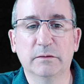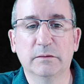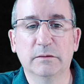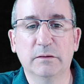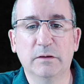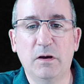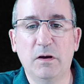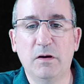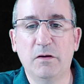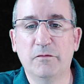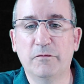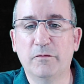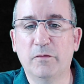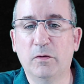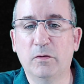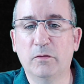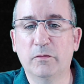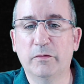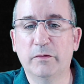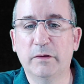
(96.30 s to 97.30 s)
of
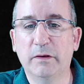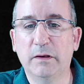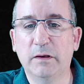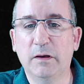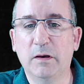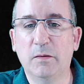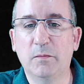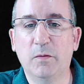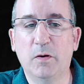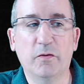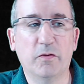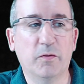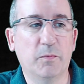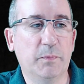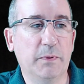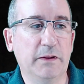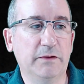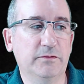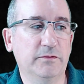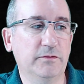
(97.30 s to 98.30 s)
all the
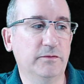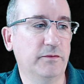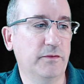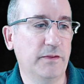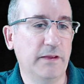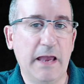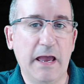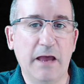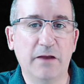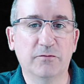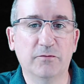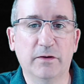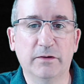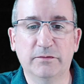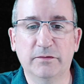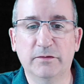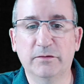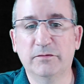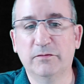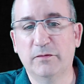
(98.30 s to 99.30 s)
places and the
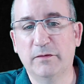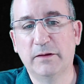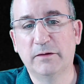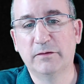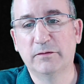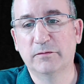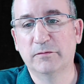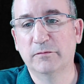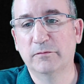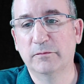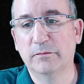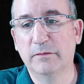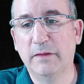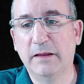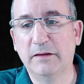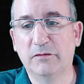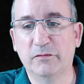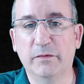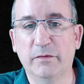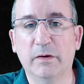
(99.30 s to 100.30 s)
addresses. So that's
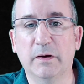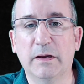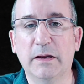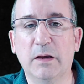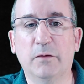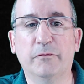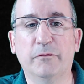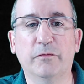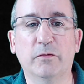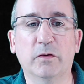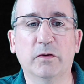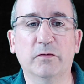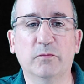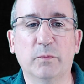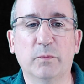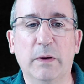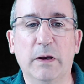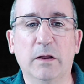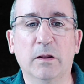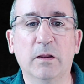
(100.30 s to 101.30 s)
very helpful as
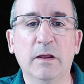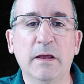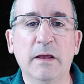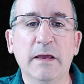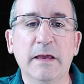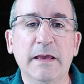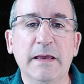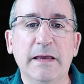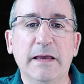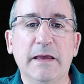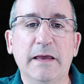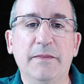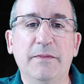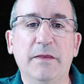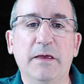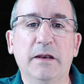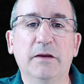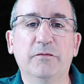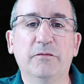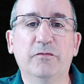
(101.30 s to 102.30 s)
well. And
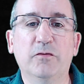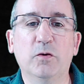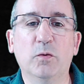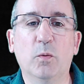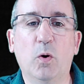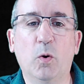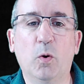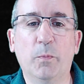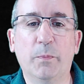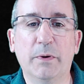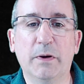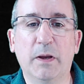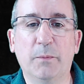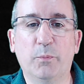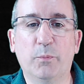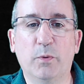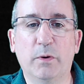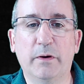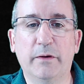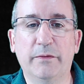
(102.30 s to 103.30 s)
then if you open up
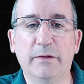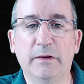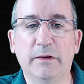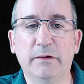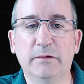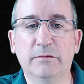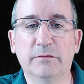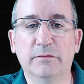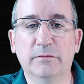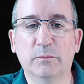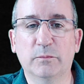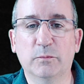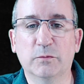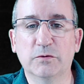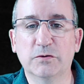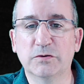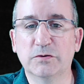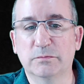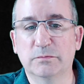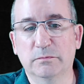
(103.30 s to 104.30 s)
one of these, we'll
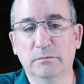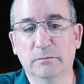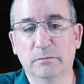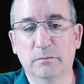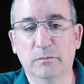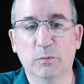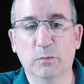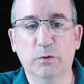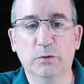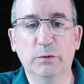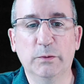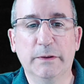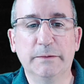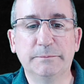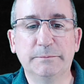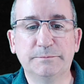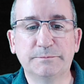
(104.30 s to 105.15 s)
do it.